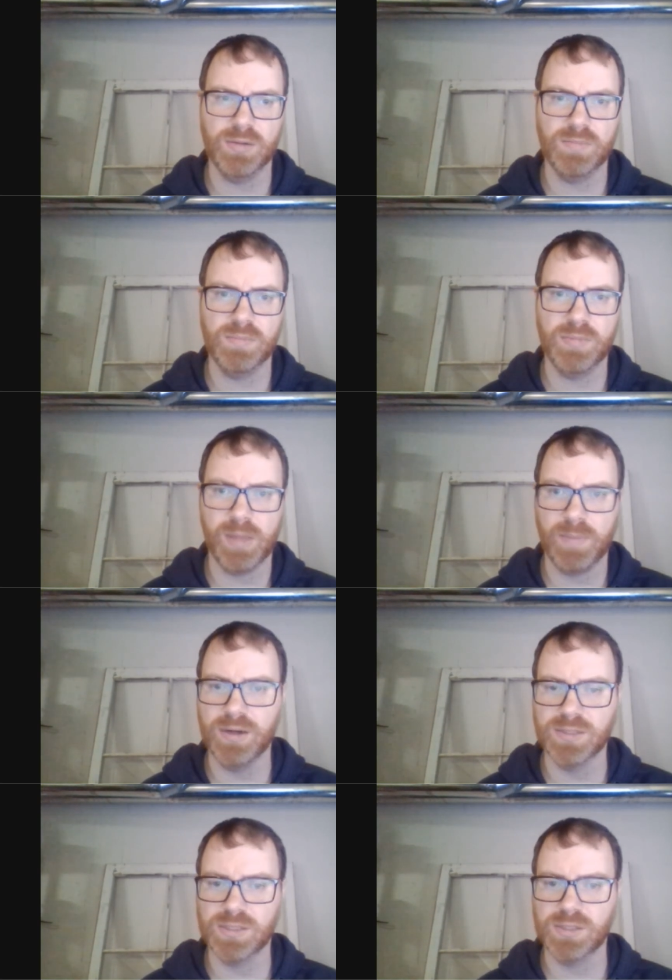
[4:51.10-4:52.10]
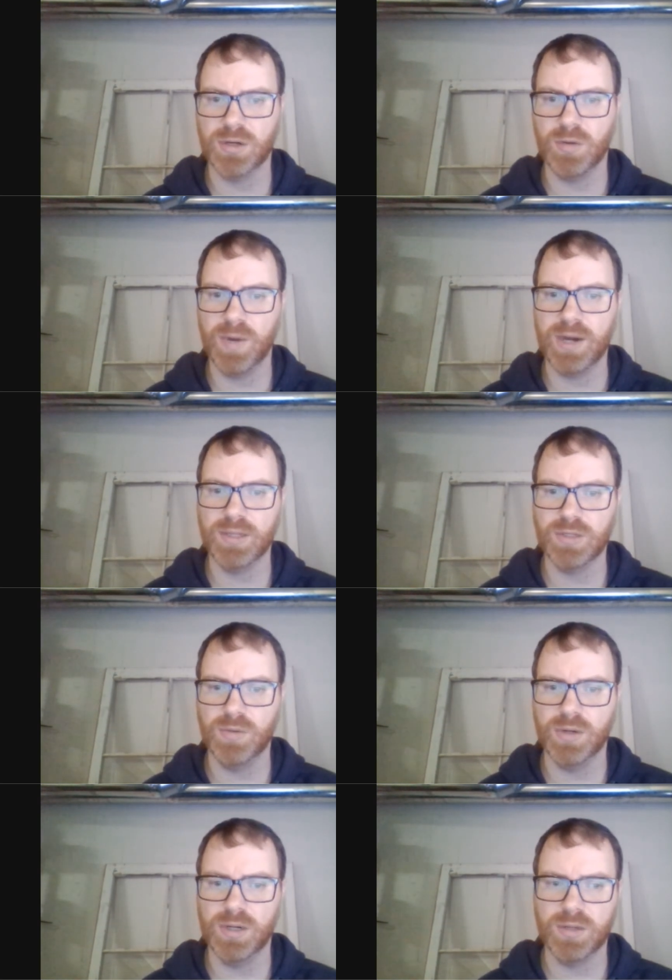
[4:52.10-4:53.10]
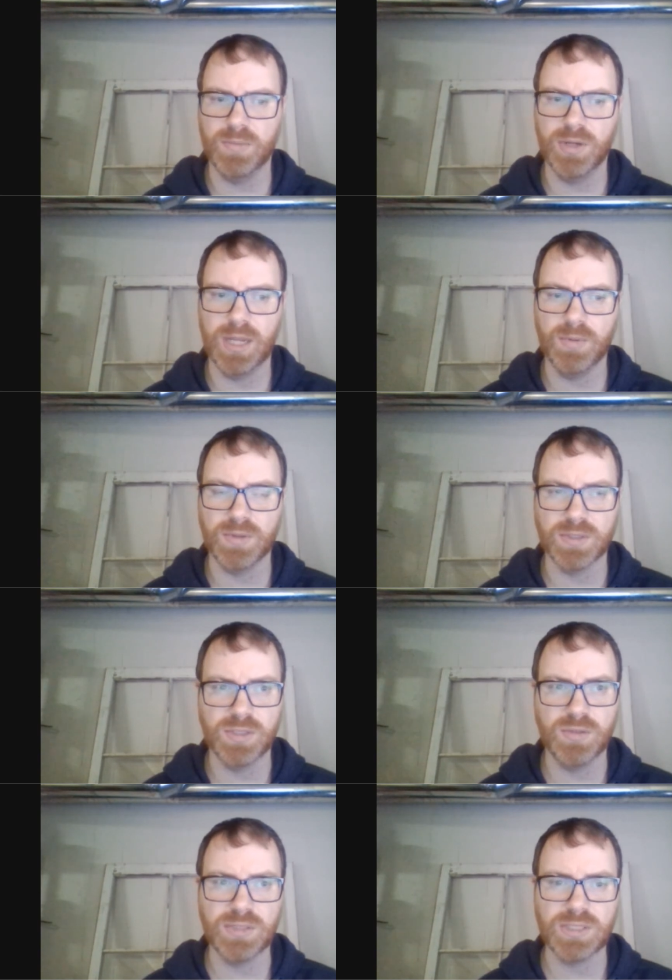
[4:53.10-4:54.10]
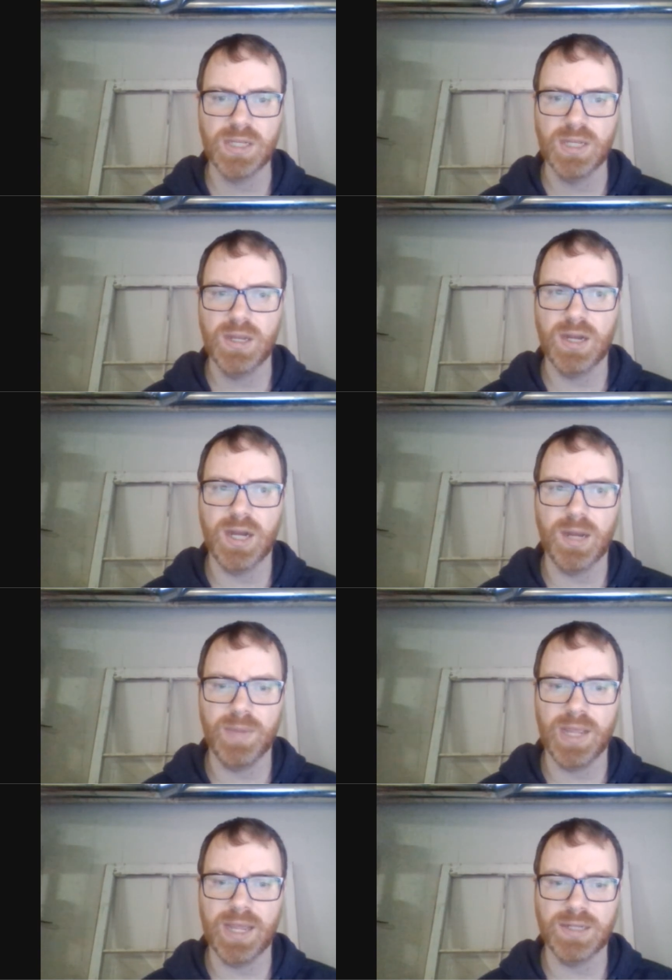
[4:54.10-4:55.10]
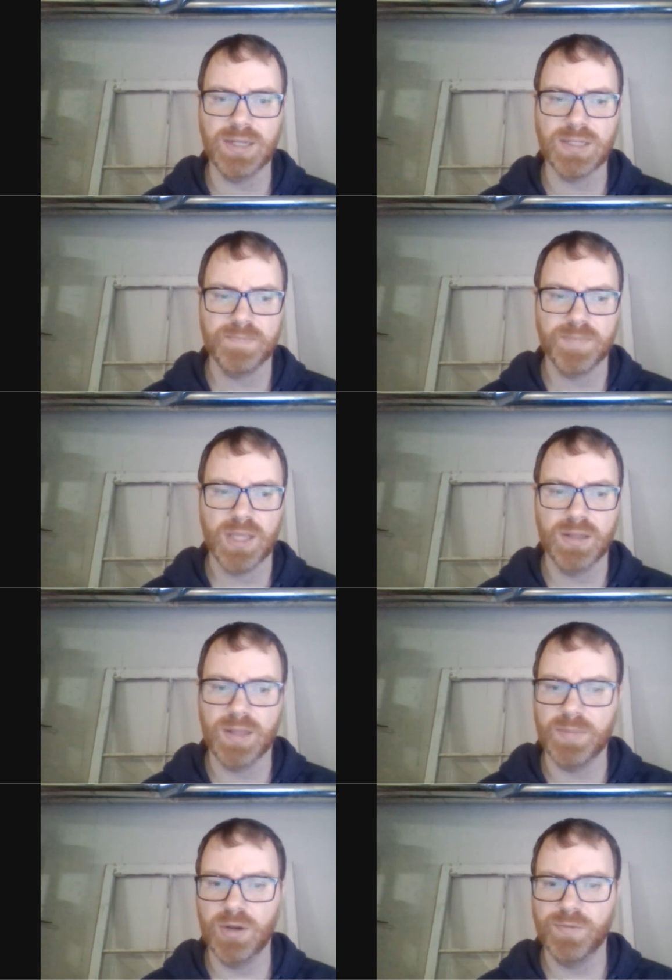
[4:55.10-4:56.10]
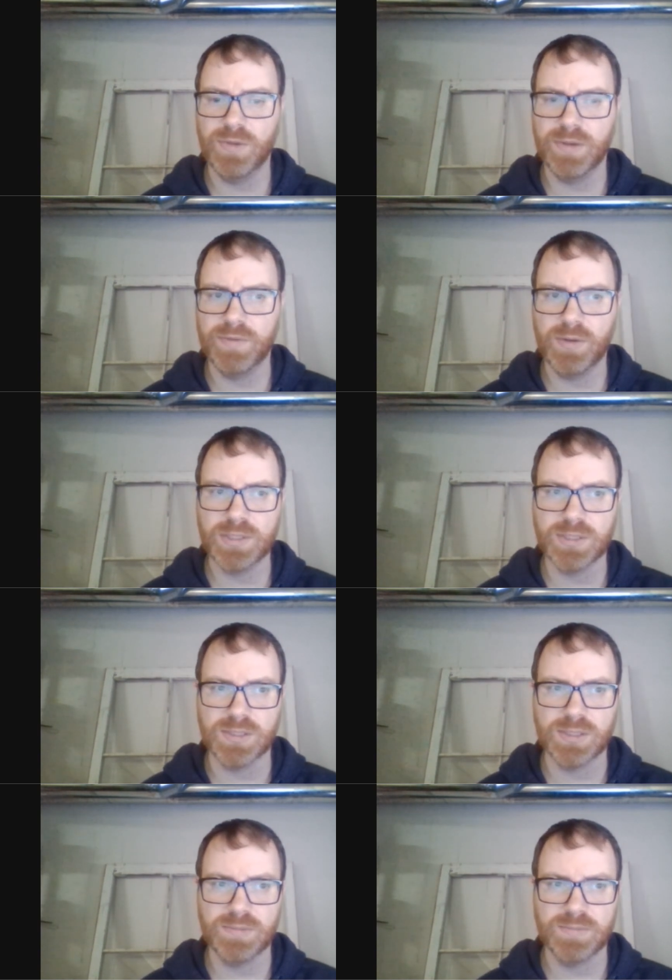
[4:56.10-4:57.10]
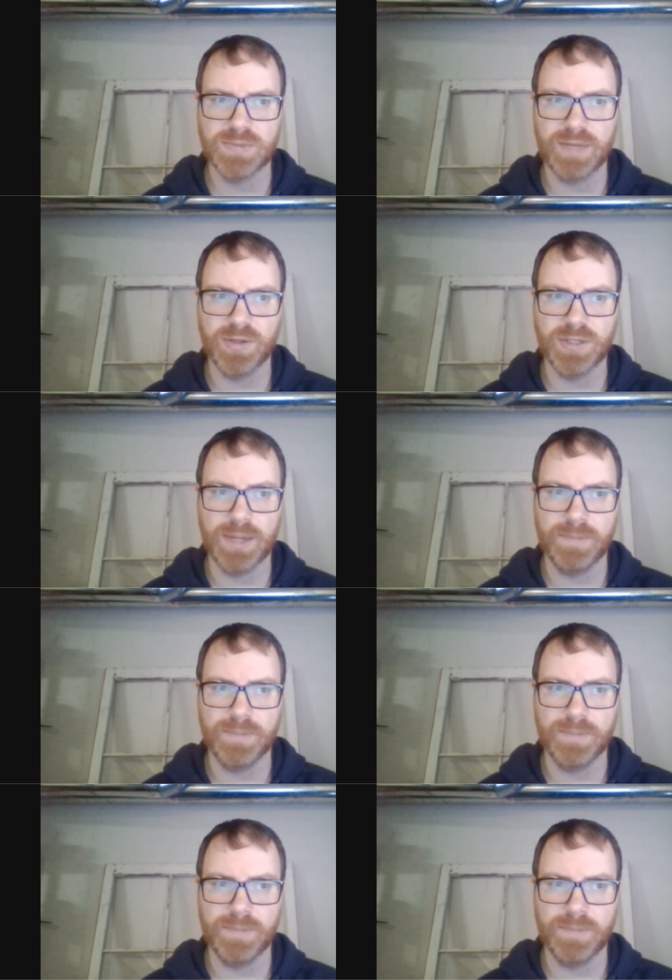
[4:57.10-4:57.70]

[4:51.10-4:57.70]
that parents are aware that you are communicating with the students. And let me know if you have any questions. Have a good day.